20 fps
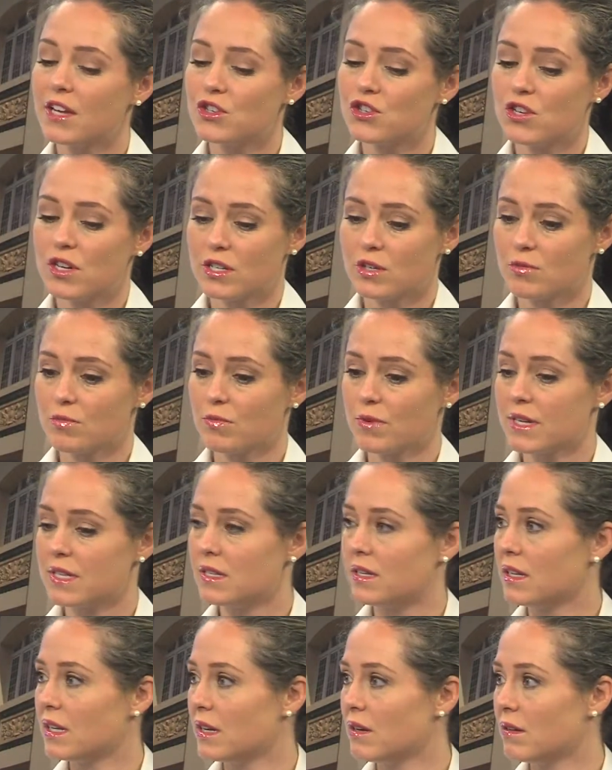just
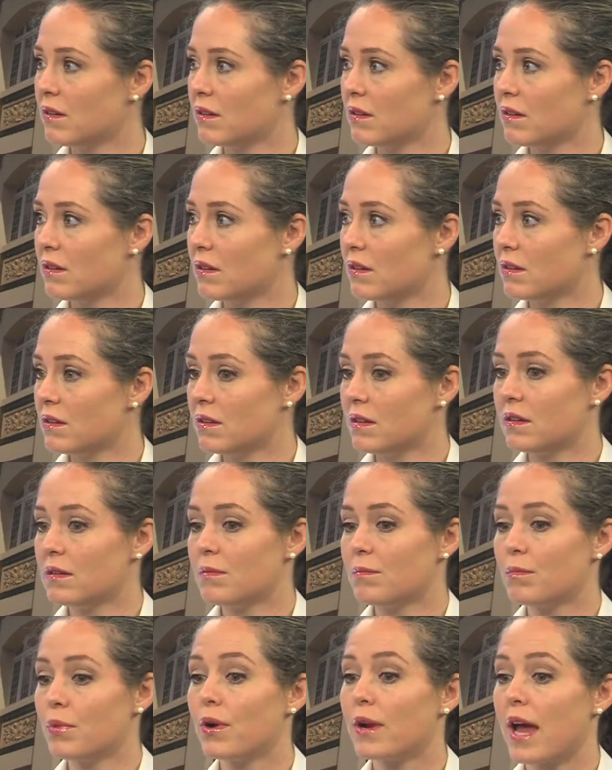recently
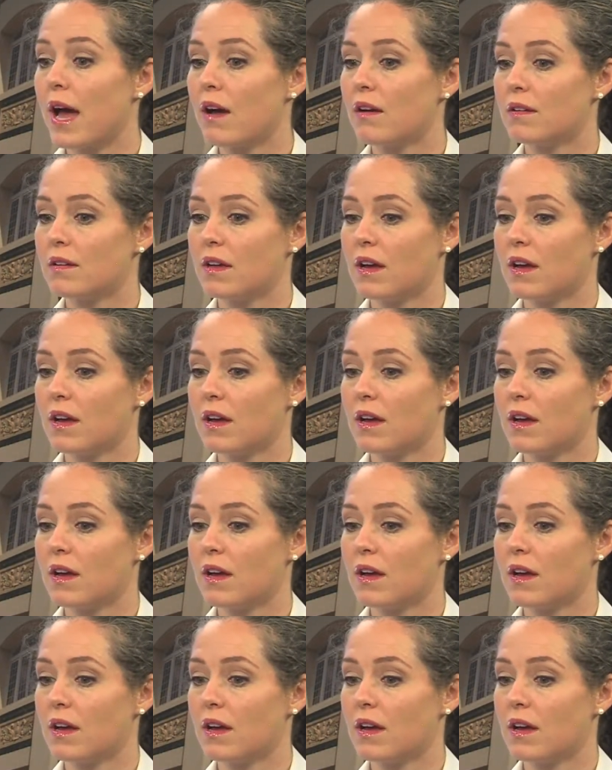put out